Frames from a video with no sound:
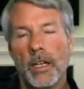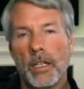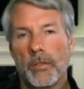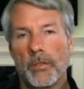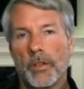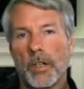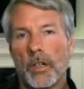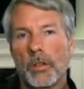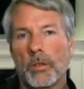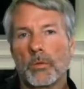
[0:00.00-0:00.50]
And
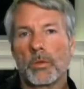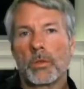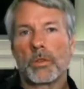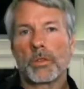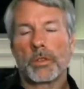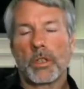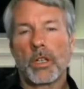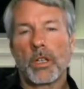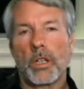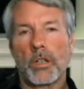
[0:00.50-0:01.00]
if all the
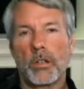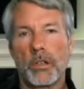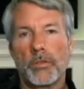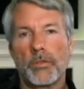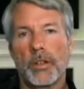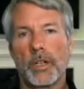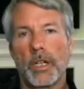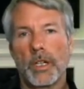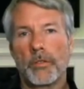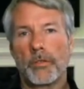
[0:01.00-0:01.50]
rules are
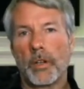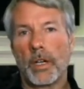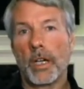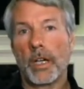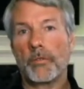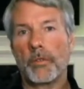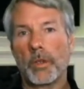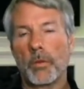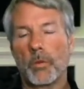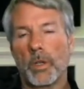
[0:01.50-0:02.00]
clarified for
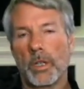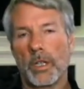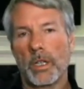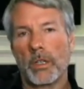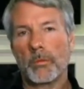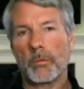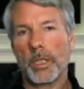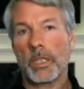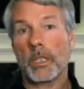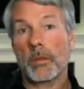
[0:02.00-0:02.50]
everyone and
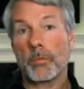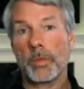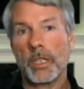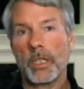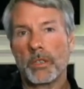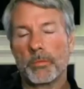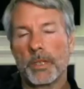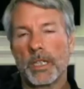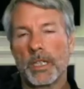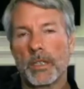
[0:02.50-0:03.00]
everybody
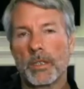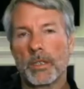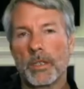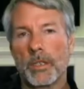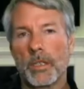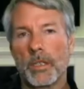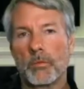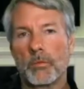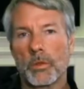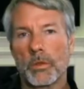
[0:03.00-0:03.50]
competes by the
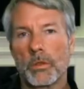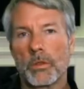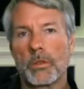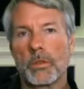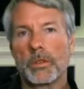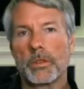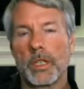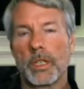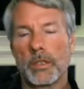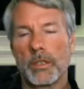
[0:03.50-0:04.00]
same
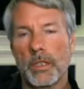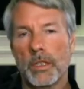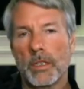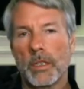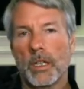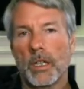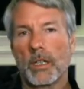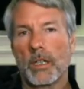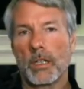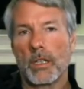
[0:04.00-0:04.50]
rules, I think
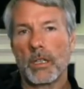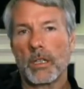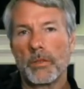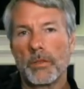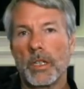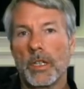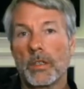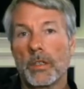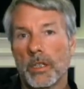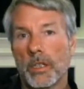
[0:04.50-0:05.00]
that'll
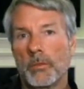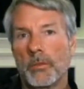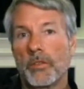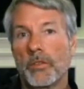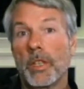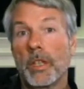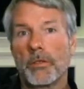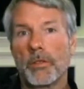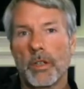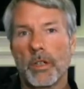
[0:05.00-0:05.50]
alleviate some of
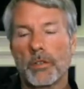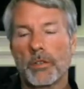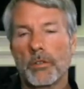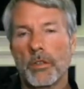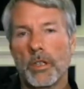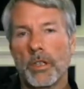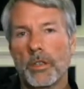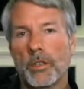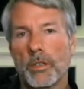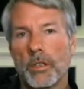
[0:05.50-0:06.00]
that
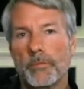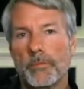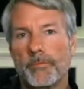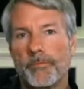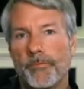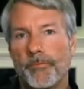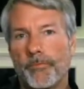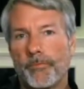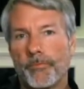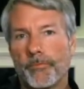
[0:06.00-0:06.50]
frustration.